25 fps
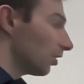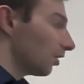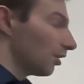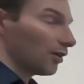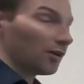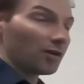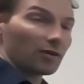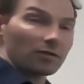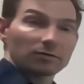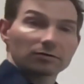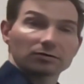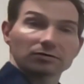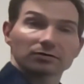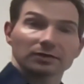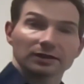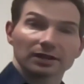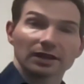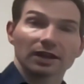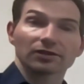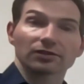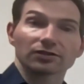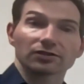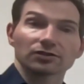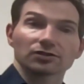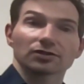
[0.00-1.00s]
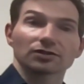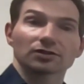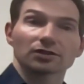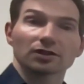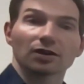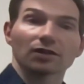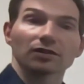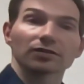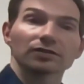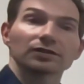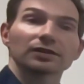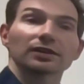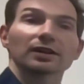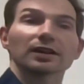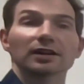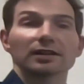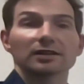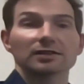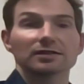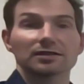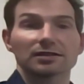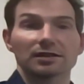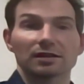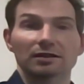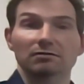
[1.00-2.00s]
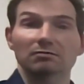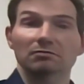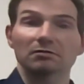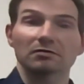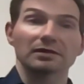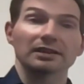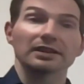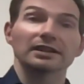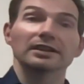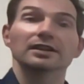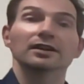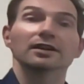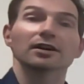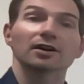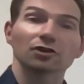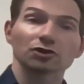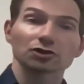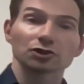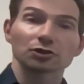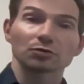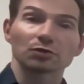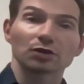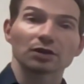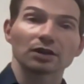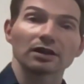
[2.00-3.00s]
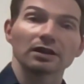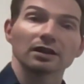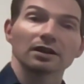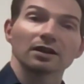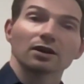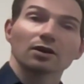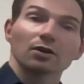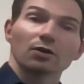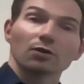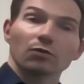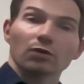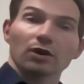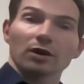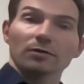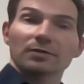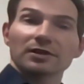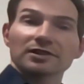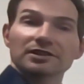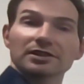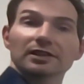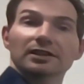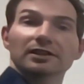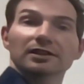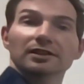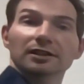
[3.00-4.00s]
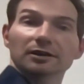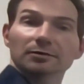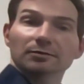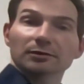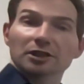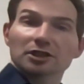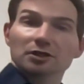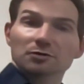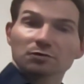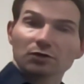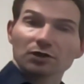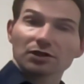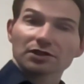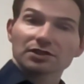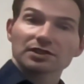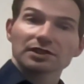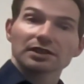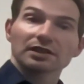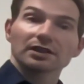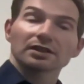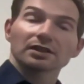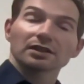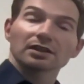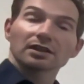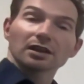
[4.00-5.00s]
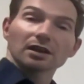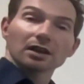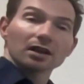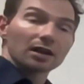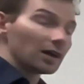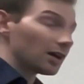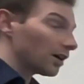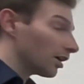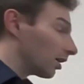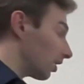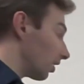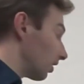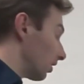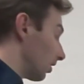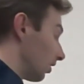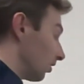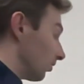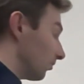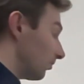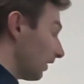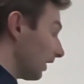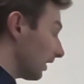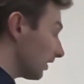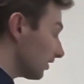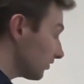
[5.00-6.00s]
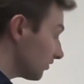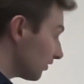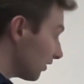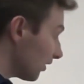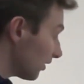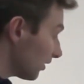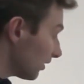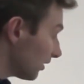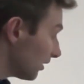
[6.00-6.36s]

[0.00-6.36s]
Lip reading: of Cartesian coordinates and linear algebra, where basically I'm expressing a vector